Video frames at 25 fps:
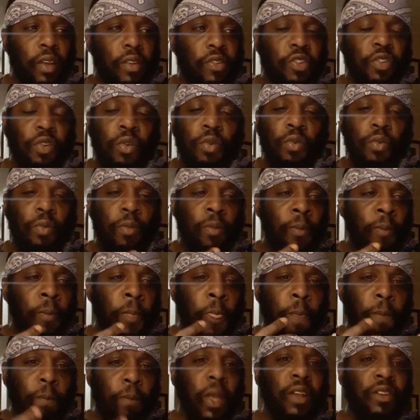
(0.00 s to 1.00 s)
So
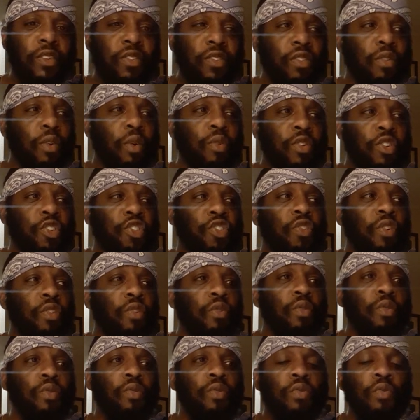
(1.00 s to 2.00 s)
that just goes to show
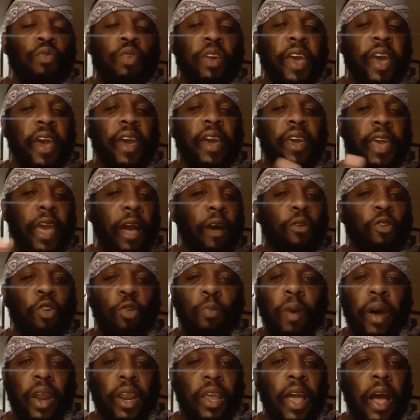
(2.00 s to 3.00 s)
you you can't count
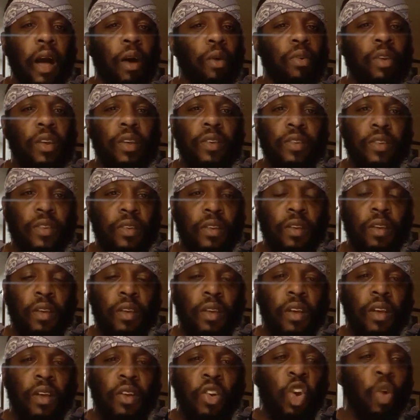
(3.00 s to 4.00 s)
nobody out in this.
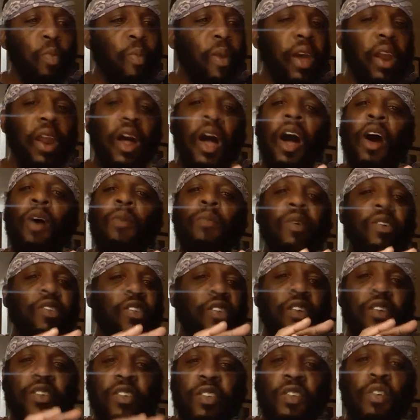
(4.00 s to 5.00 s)
No matter how much
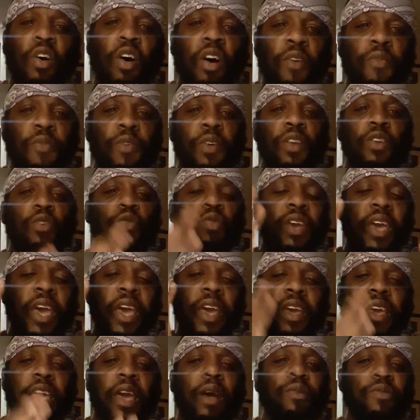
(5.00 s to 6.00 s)
they're scoffing, you
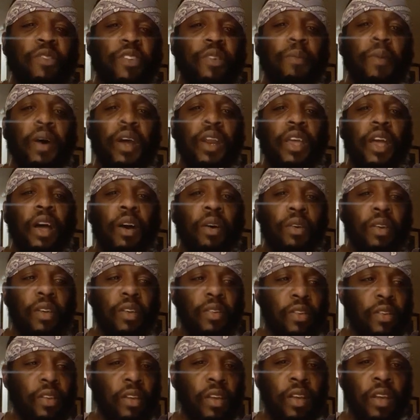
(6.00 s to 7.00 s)
can't count somebody out in
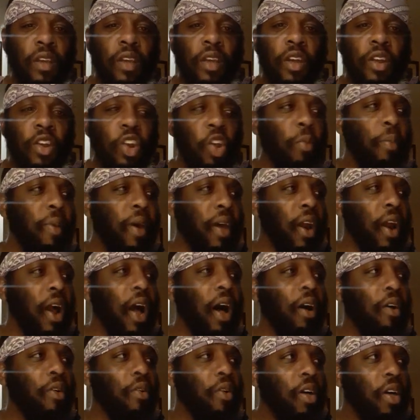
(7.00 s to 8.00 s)
this. No matter
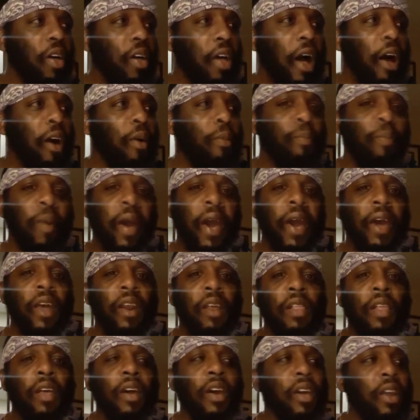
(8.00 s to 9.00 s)
how bad they're
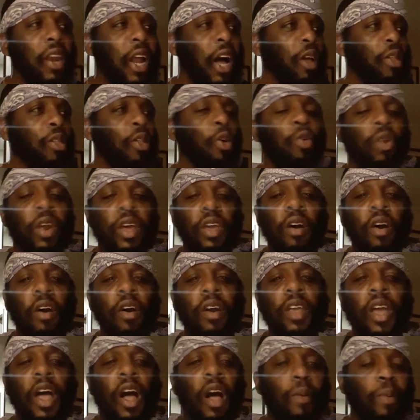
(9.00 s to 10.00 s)
looking, how low they are,
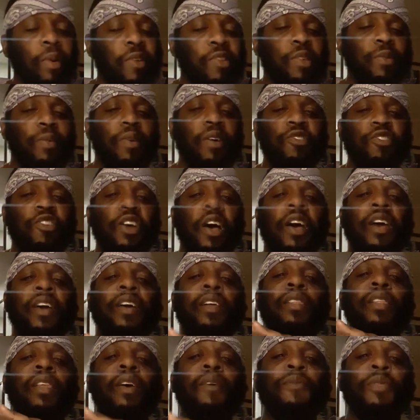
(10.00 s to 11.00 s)
Yahweh Shemi Shai
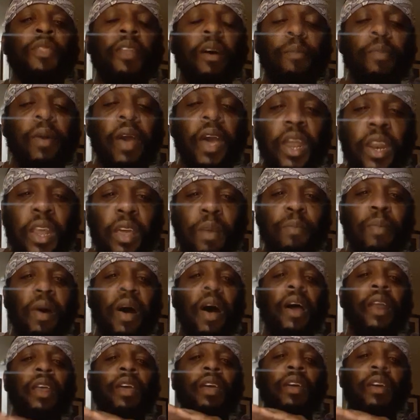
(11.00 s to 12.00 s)
can lift up
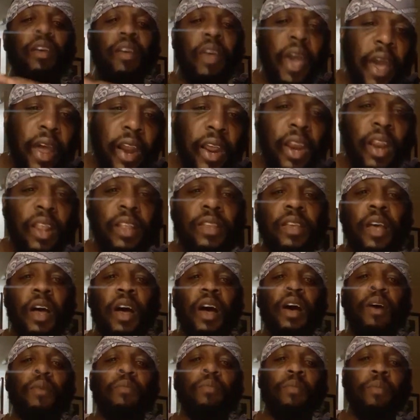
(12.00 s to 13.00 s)
anybody at any
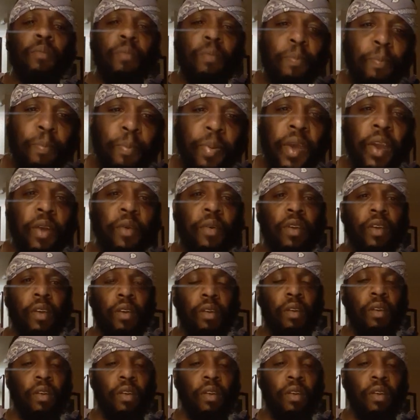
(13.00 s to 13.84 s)
time, period.